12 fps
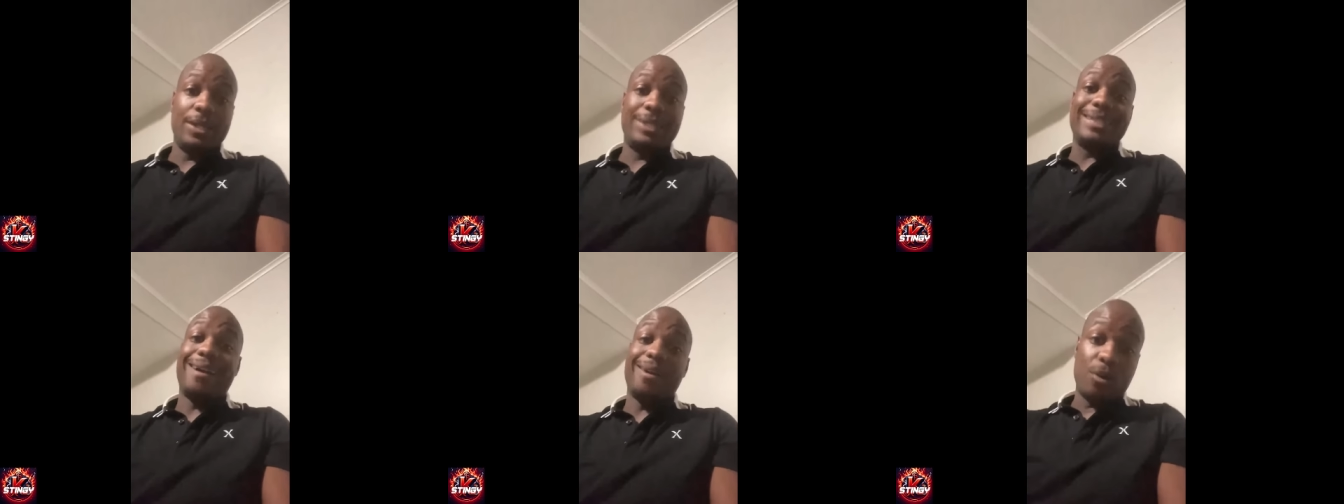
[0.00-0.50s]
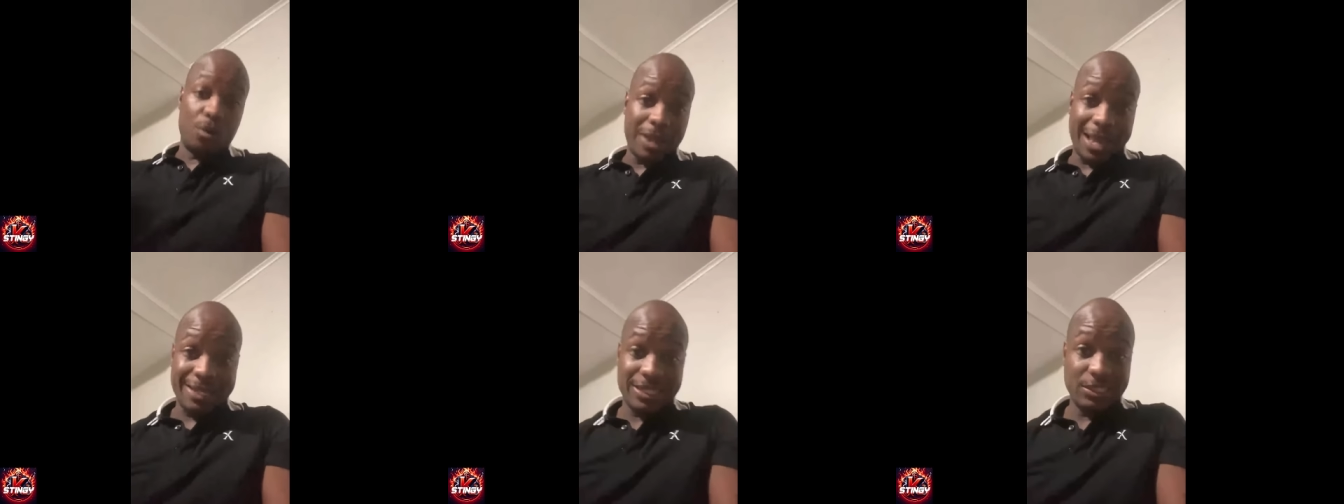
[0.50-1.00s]
back over there.
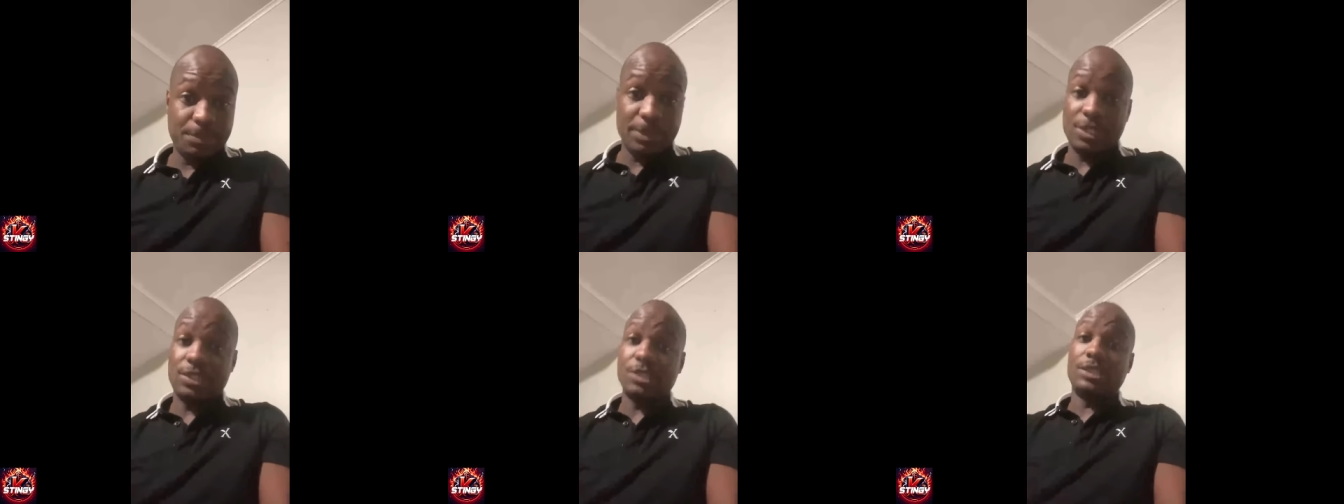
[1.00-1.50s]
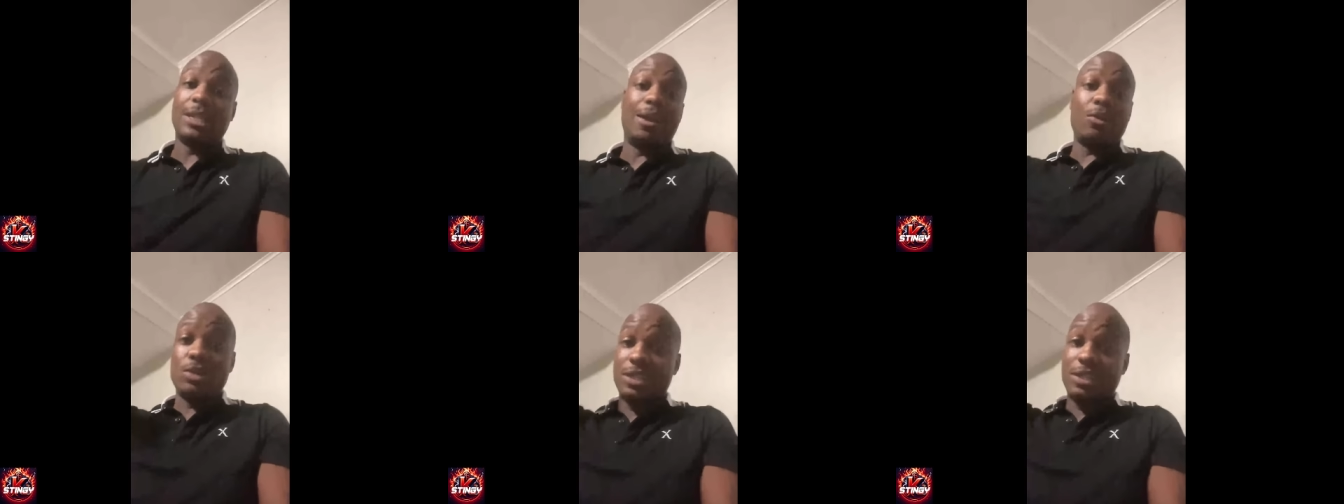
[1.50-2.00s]
Y'all go like his pictures.
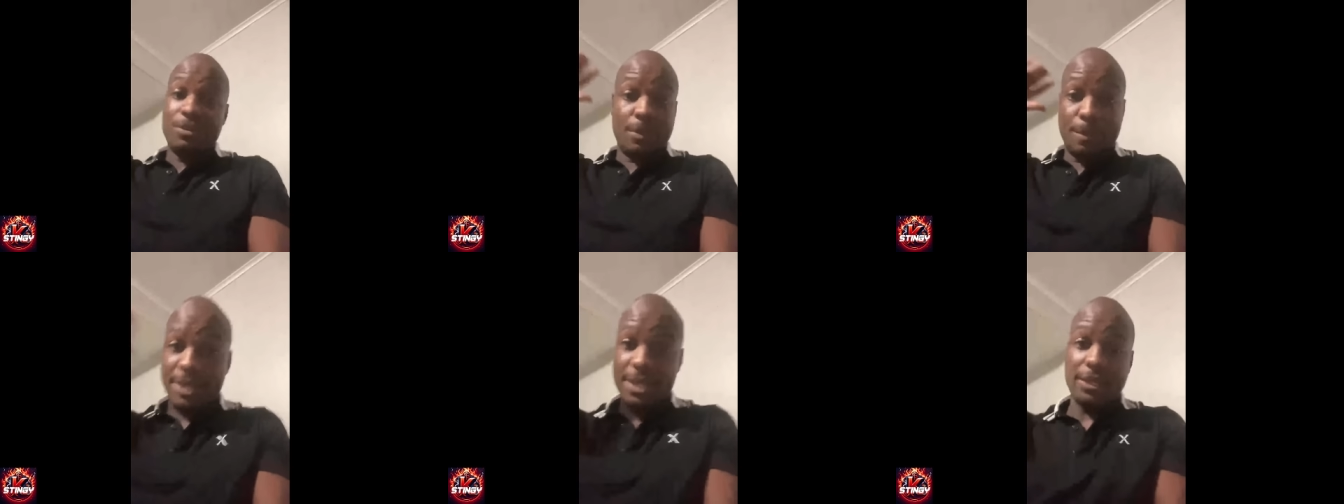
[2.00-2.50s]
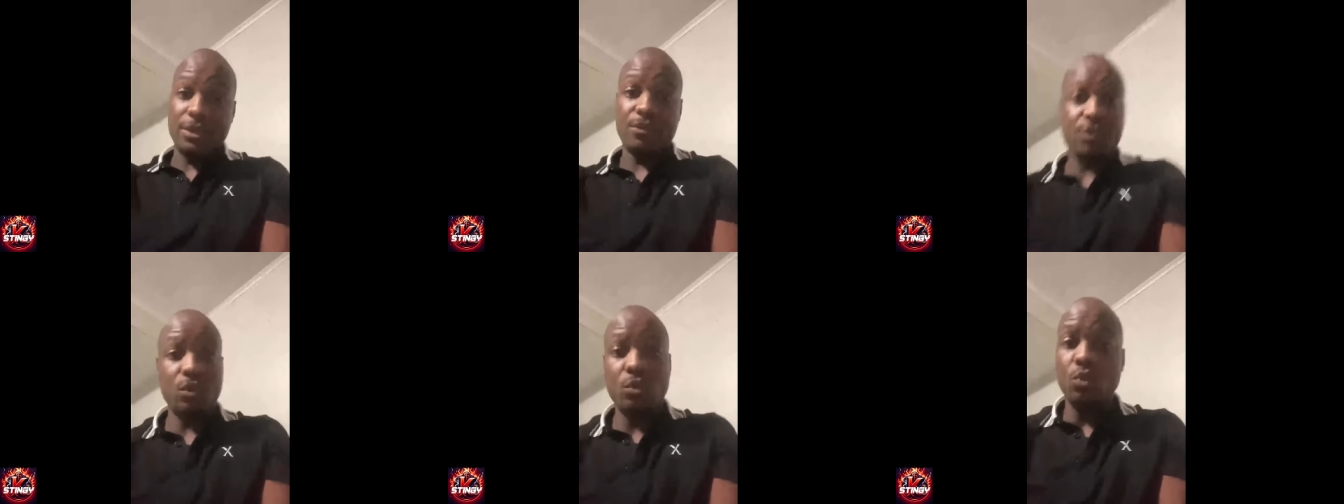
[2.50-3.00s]
Y'all go get him a
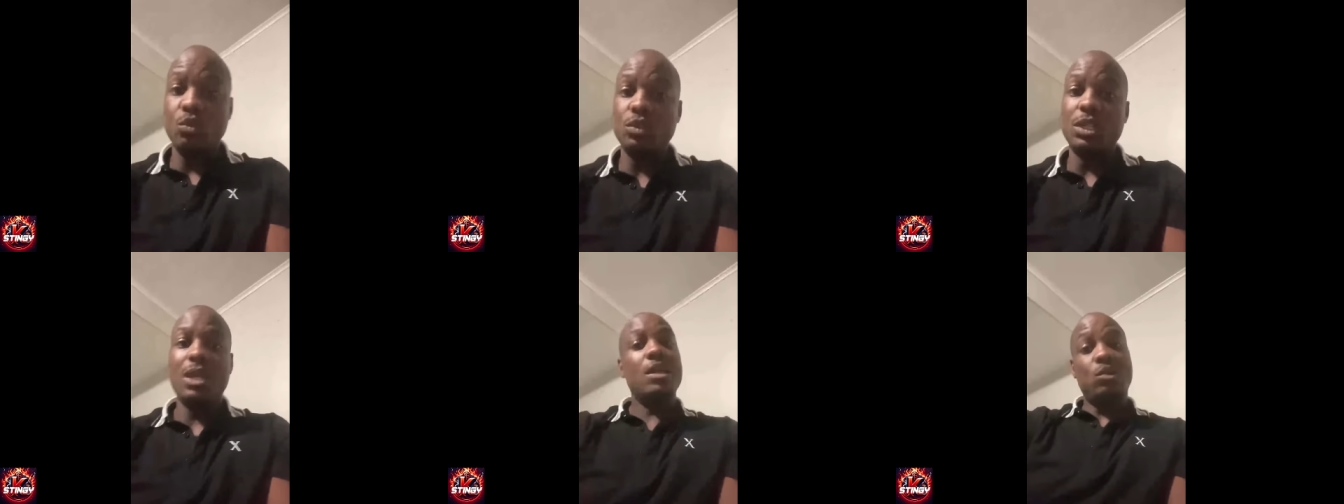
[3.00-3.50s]
million views.